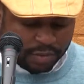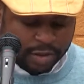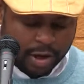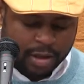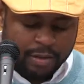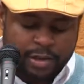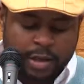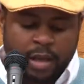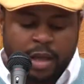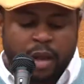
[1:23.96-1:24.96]
Sean
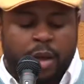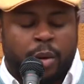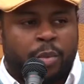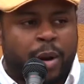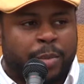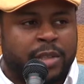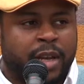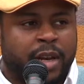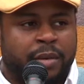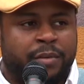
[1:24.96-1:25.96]
Livingston.
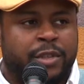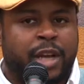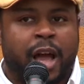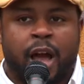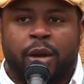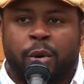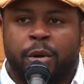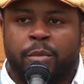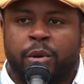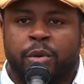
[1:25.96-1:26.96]
Representative Jahan
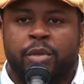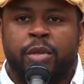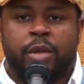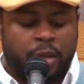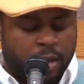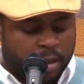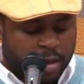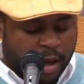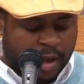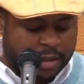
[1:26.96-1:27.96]
Gordon Booth.
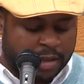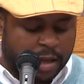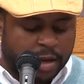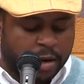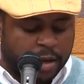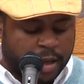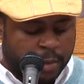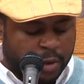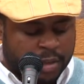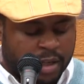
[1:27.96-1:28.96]
I'd like to thank her again,
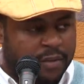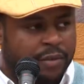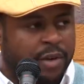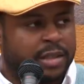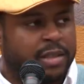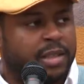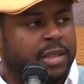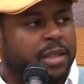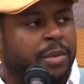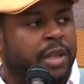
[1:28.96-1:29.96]
once again, for
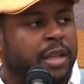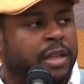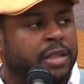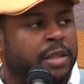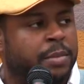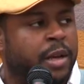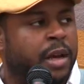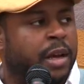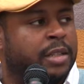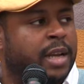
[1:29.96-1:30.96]
consenting to be in this. She's been
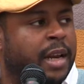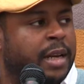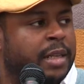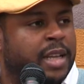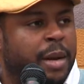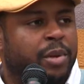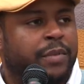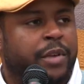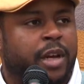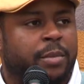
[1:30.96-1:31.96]
a shining example
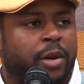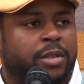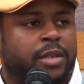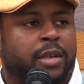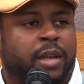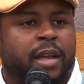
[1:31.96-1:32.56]
of a young person